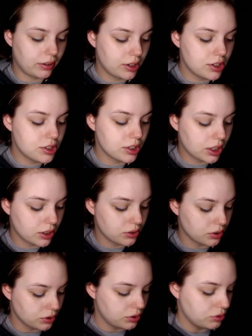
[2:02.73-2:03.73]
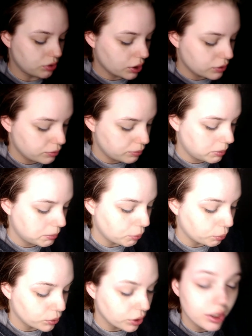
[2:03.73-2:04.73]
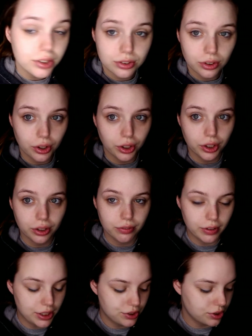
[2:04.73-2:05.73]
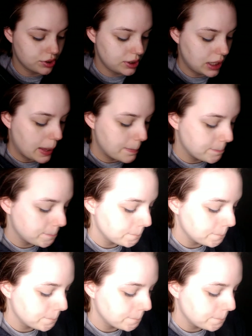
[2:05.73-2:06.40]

foundation that is a little too dark for me, but we're not starting on the face just yet.